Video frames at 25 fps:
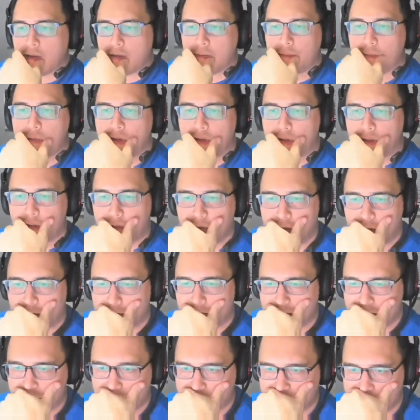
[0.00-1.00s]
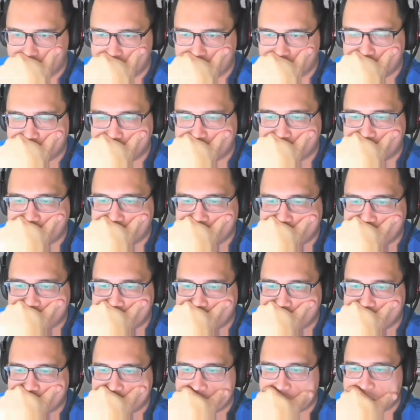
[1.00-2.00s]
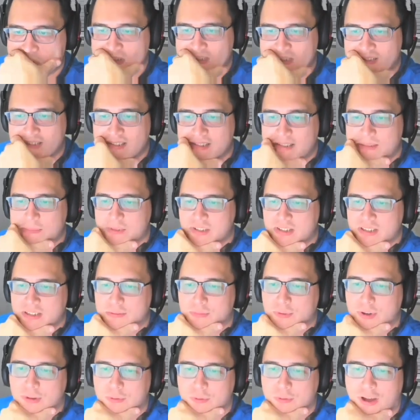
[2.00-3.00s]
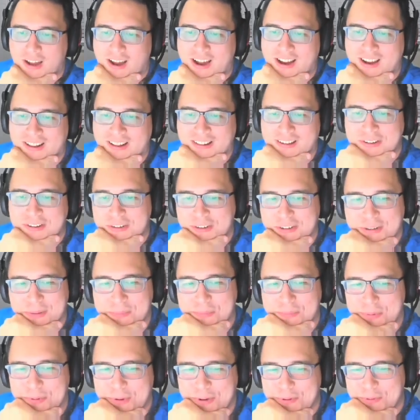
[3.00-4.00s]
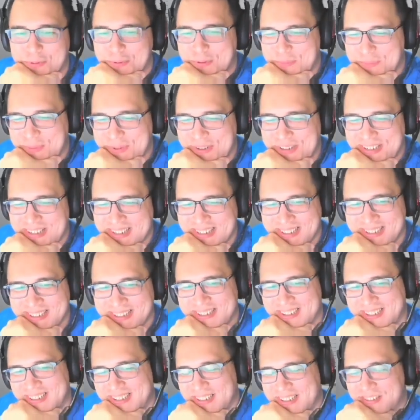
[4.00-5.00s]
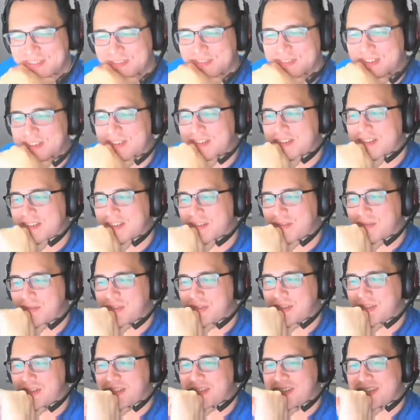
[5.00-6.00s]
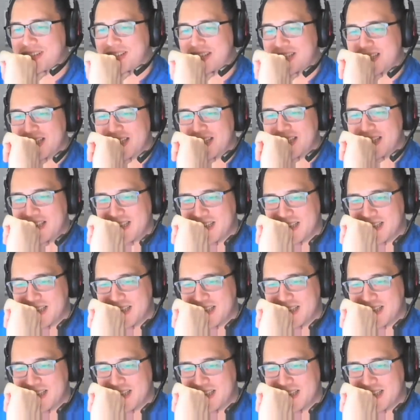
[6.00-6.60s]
But yeah, this is cool. I mean, this seems like what iCloud clipboard would be if it existed.